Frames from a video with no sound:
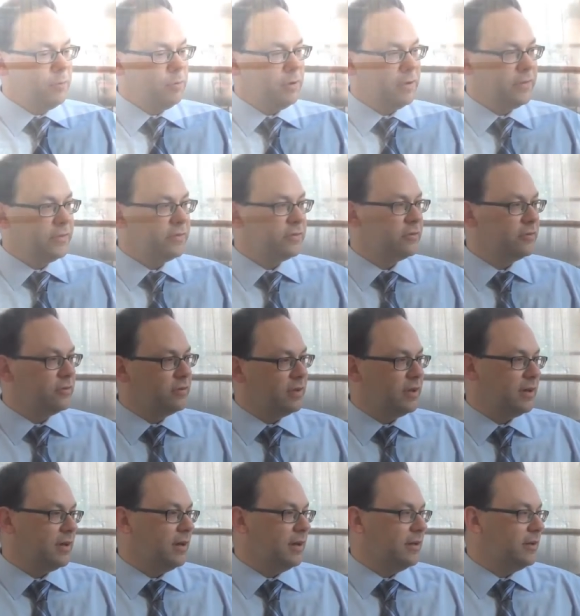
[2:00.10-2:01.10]
Well, this is
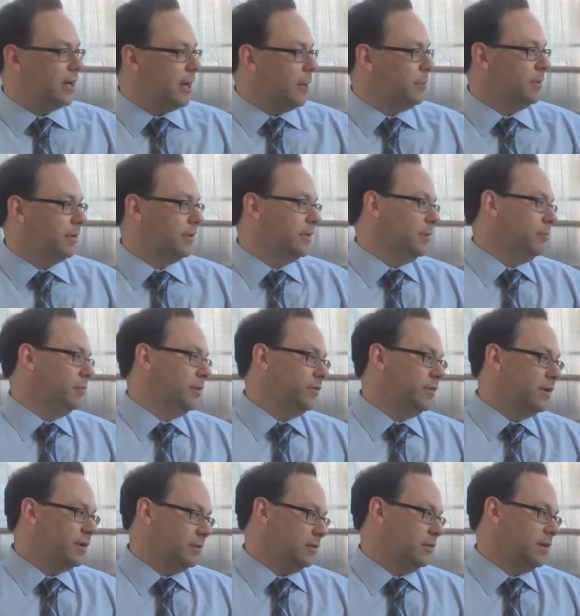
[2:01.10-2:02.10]
a topic that
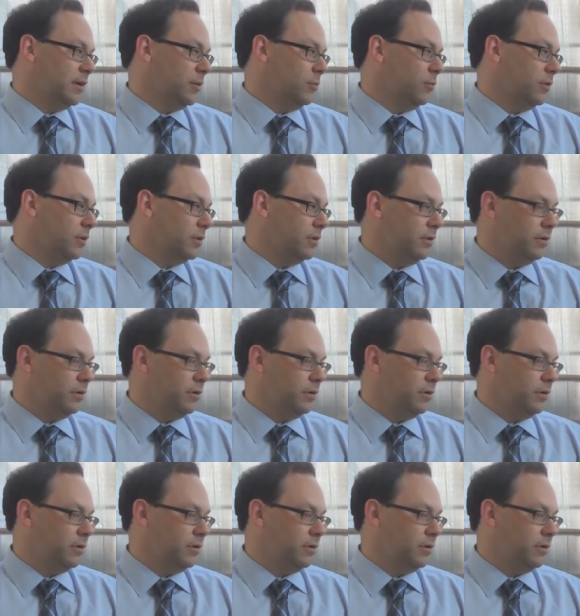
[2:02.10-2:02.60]
we've done a lot of work